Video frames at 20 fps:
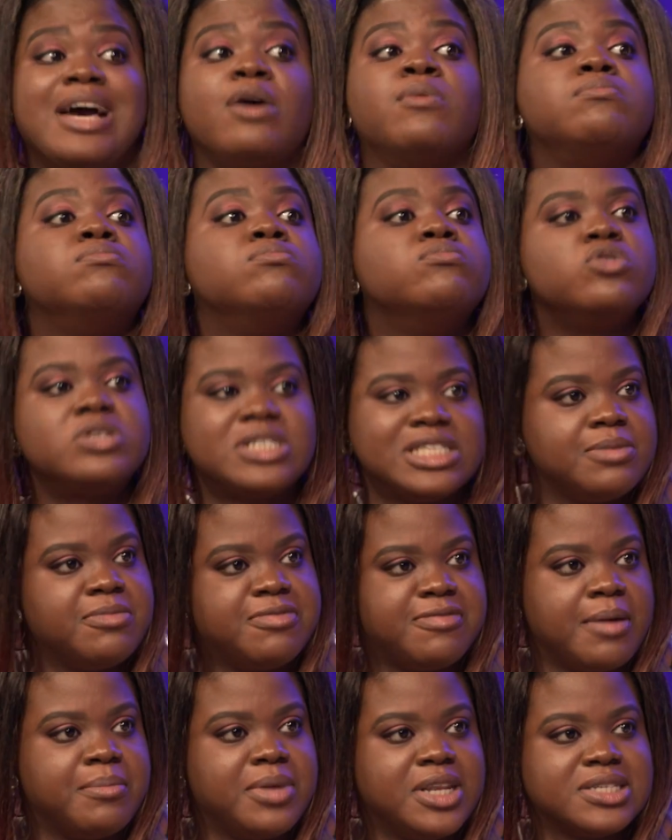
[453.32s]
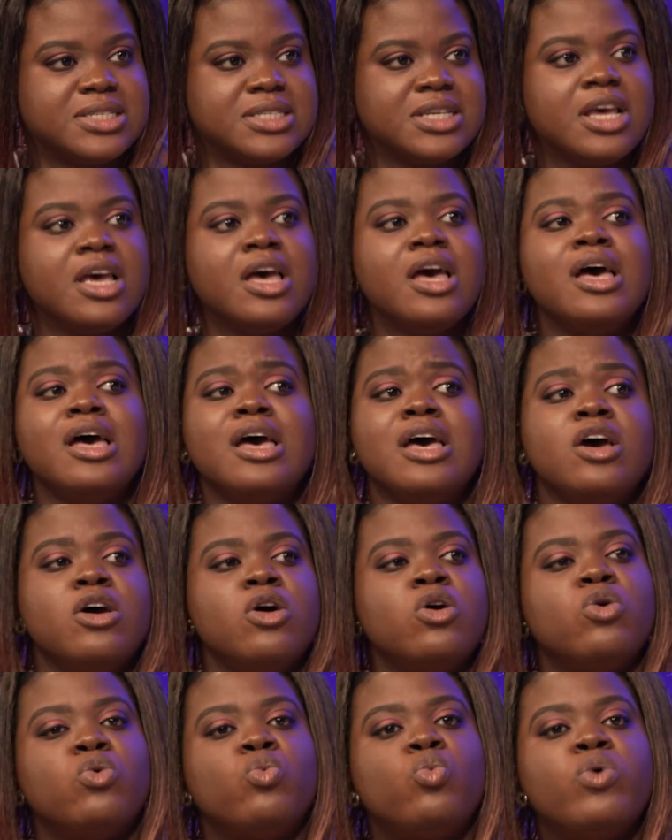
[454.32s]
are Muslim feminists.
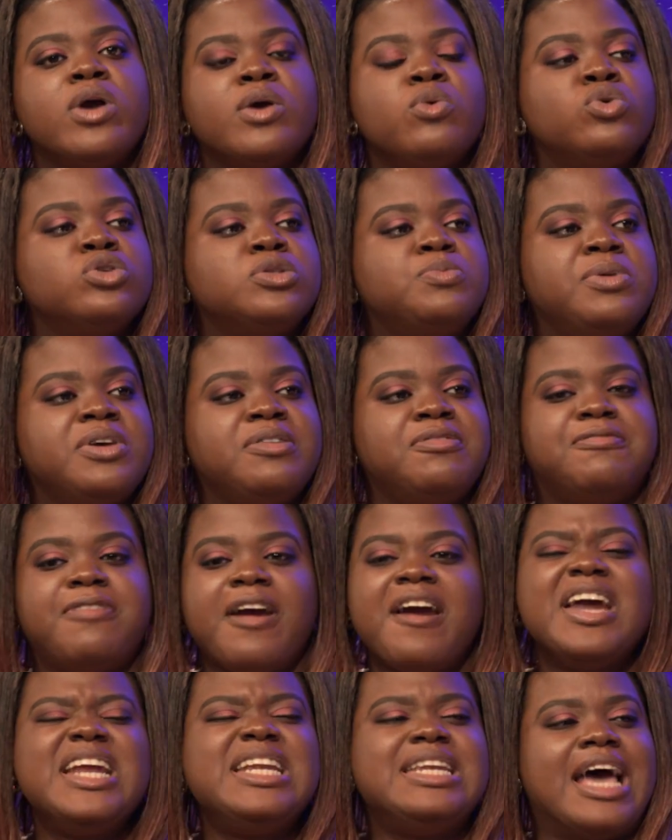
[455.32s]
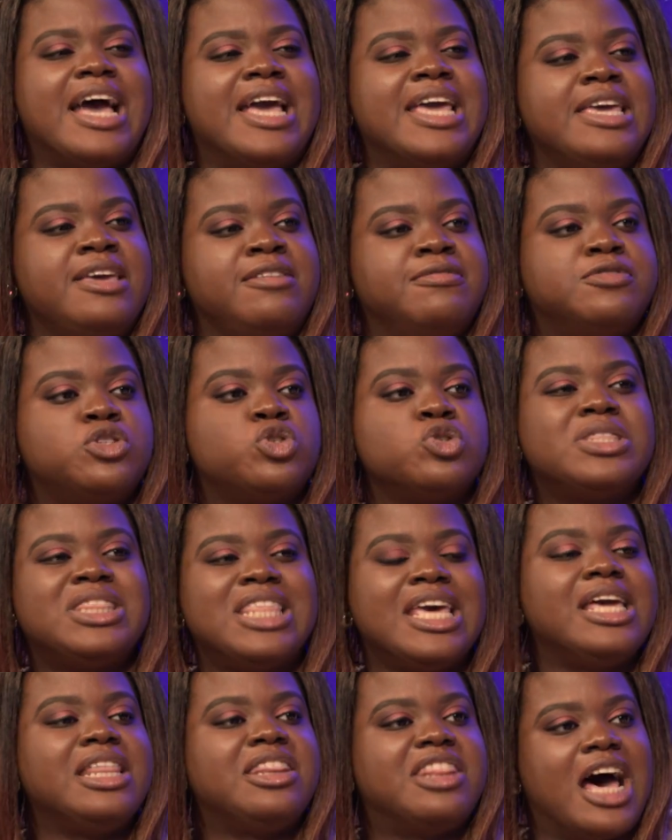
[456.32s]
We would be very naive to
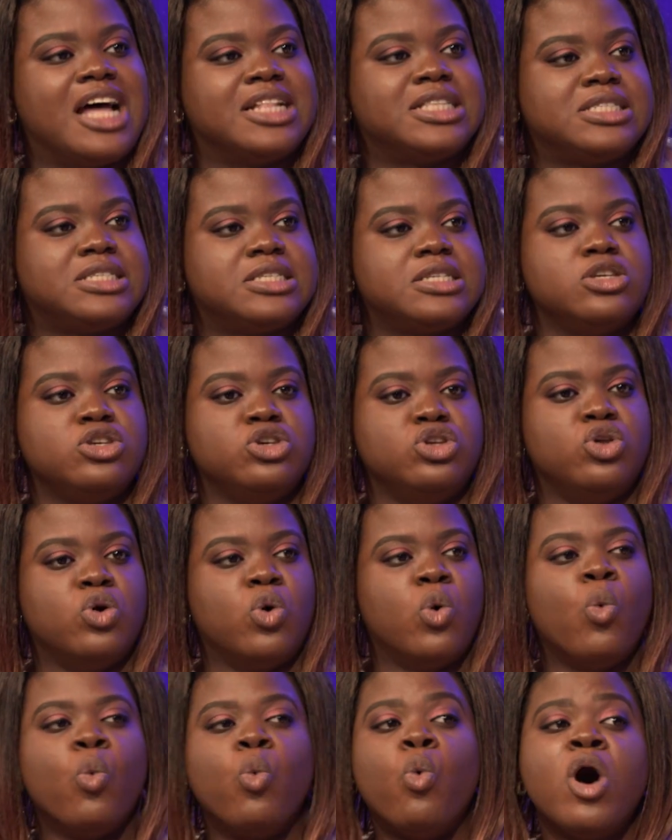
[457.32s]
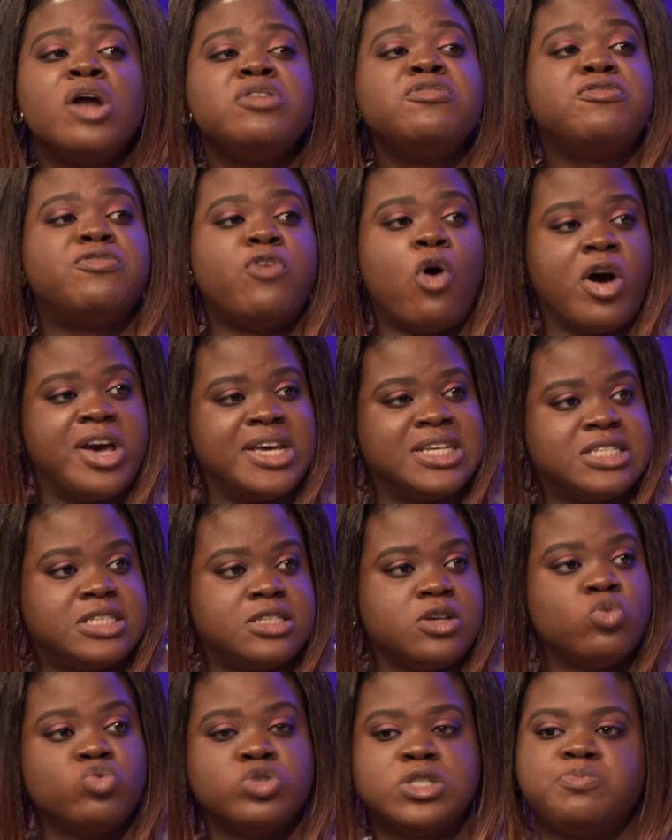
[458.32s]
think that, one voice
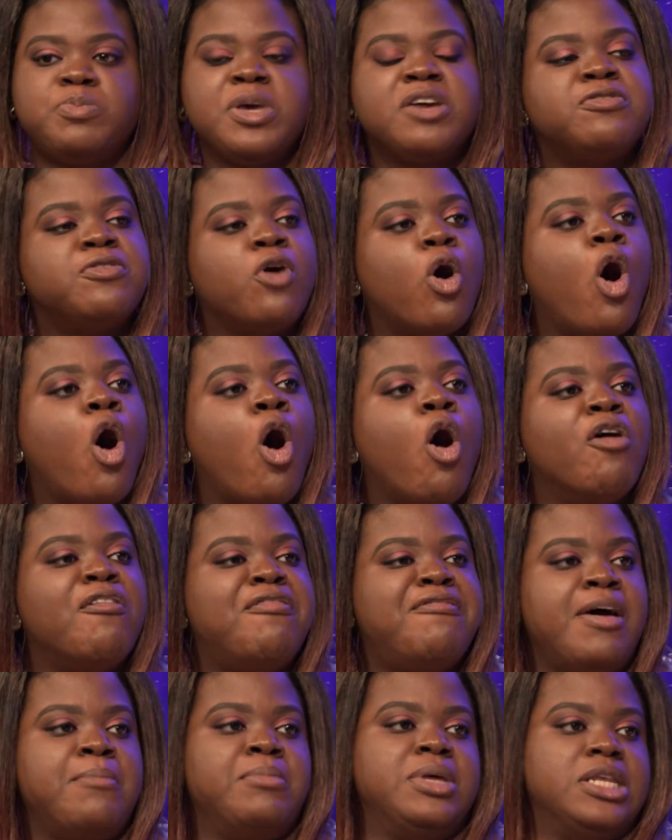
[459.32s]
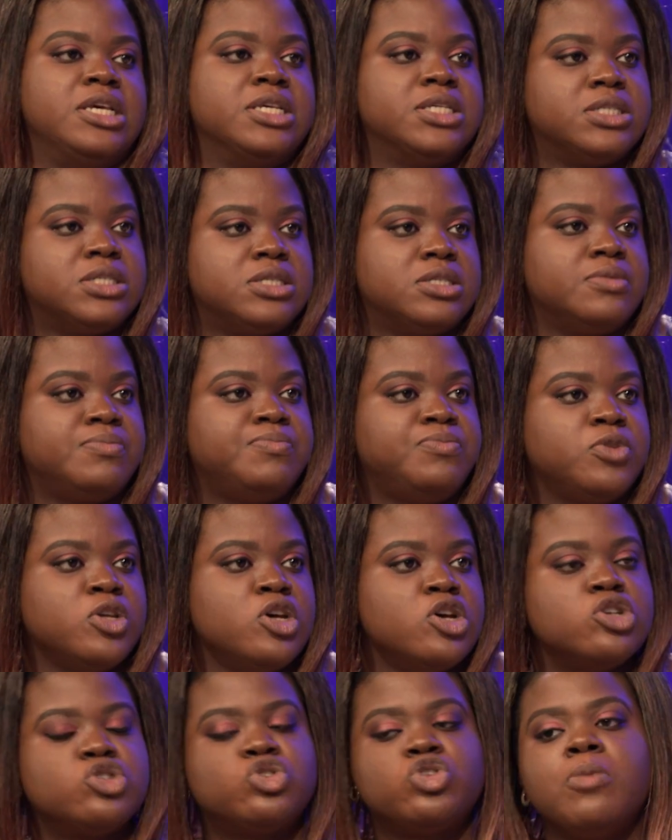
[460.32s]
will speak for all feminists.
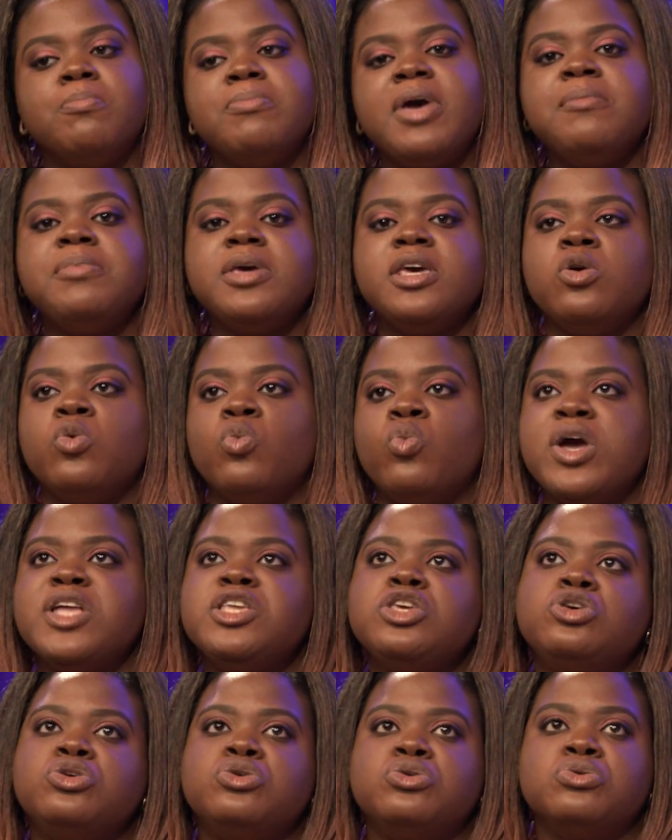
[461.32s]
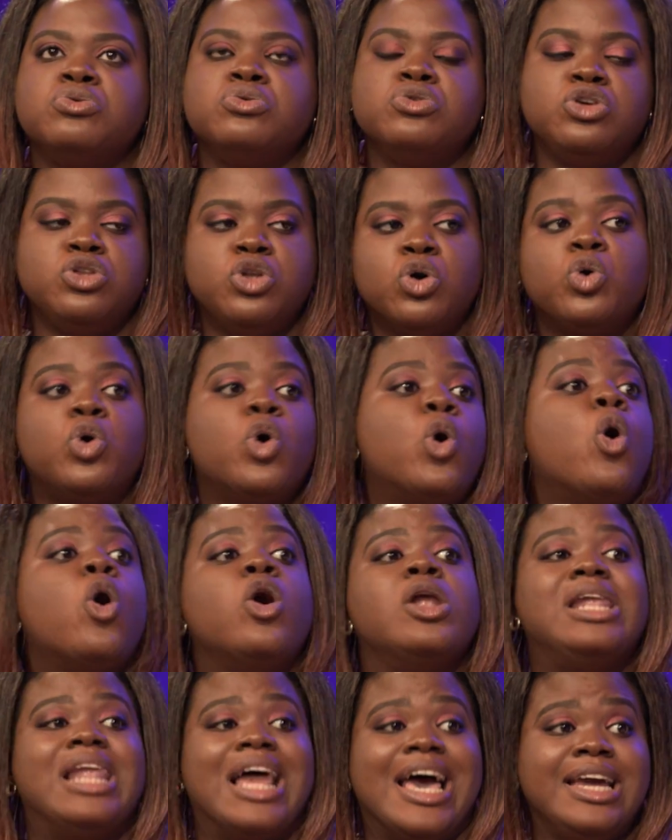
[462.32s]
So maybe when you go
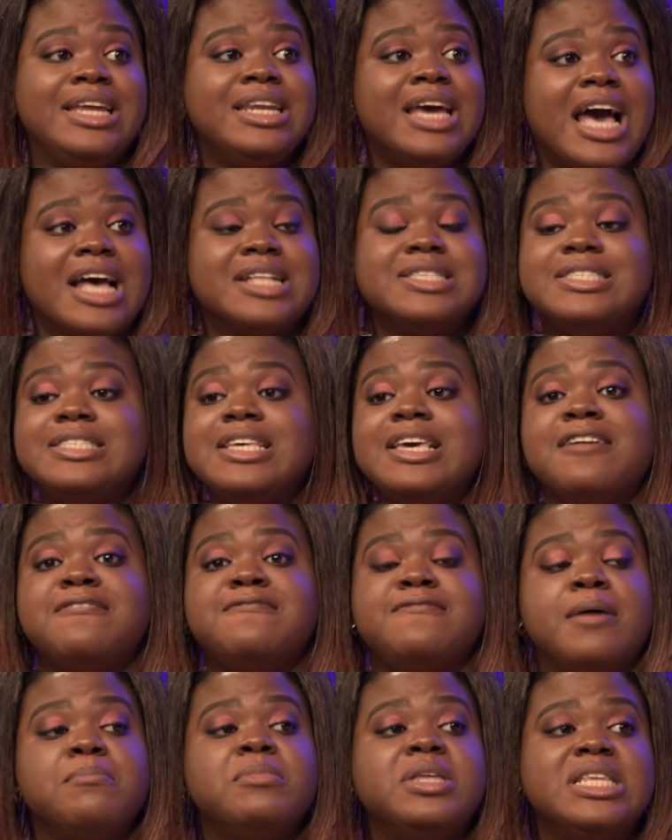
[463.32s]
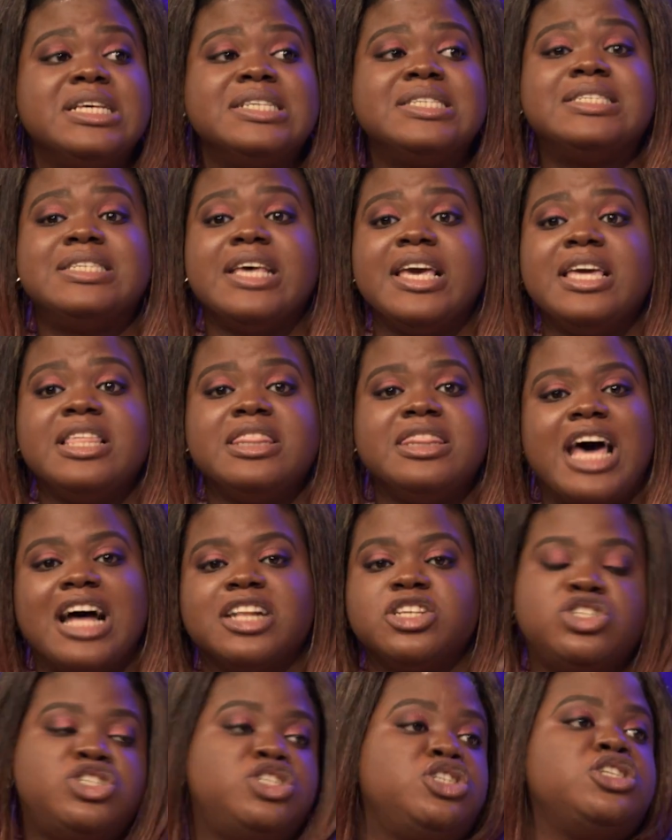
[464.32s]
online and see a feminist saying that
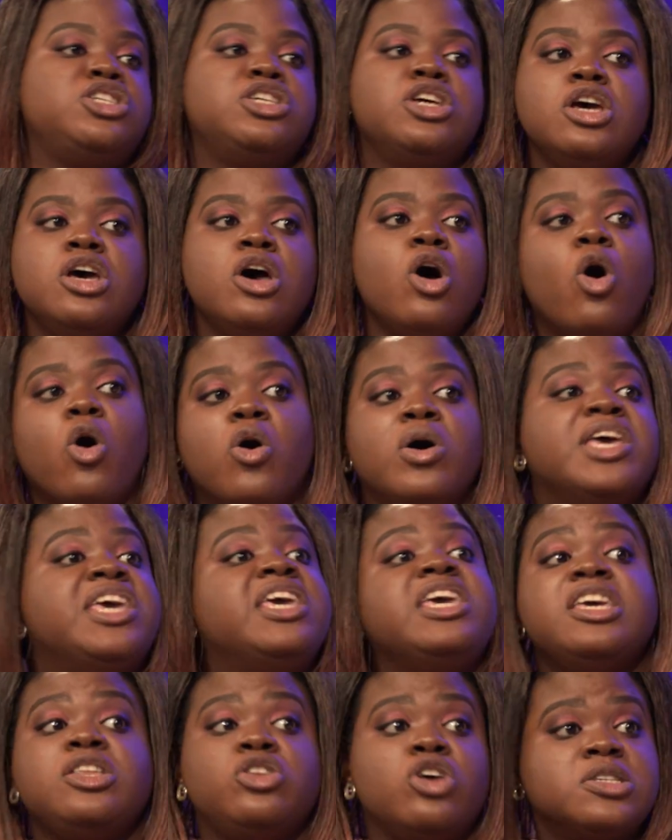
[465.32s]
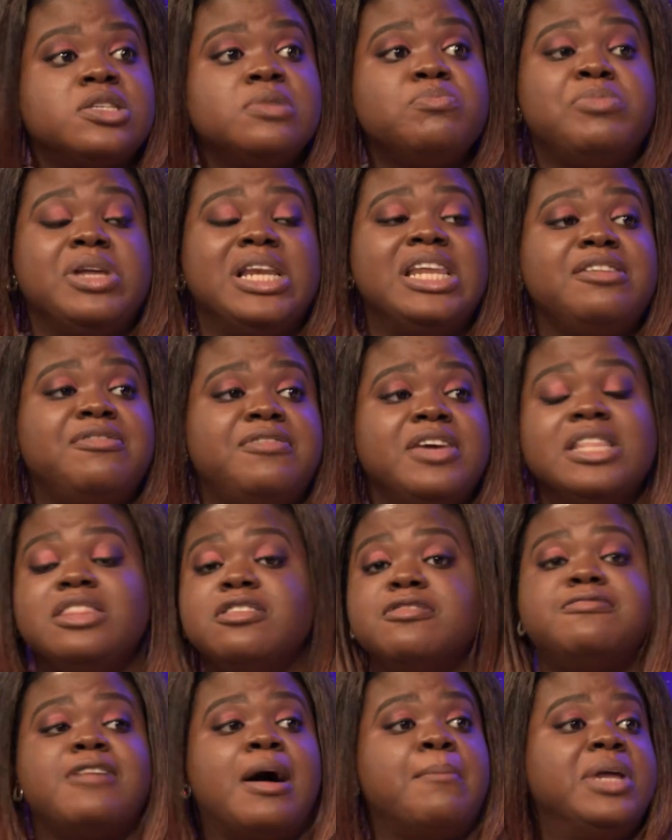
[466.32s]
she or he doesn't believe in the
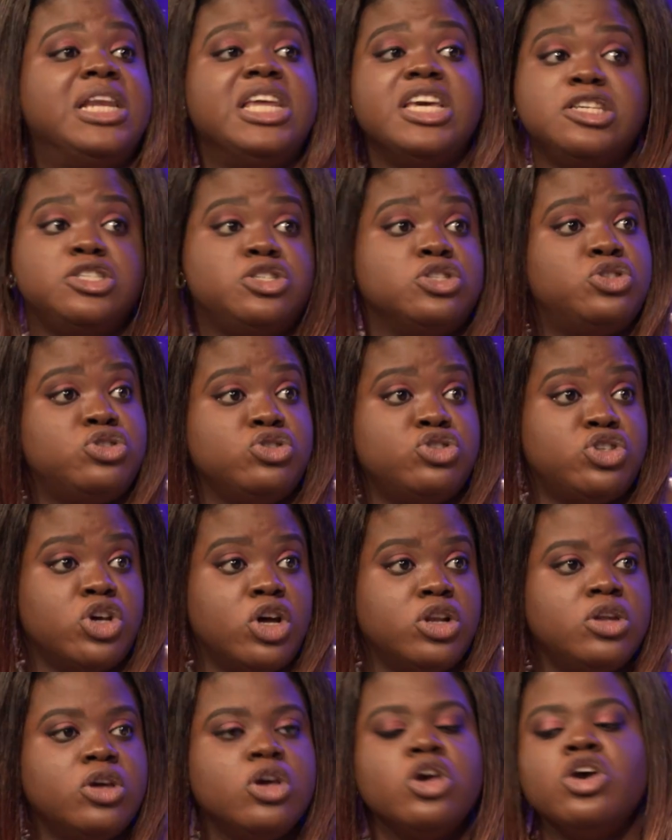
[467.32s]
family institution,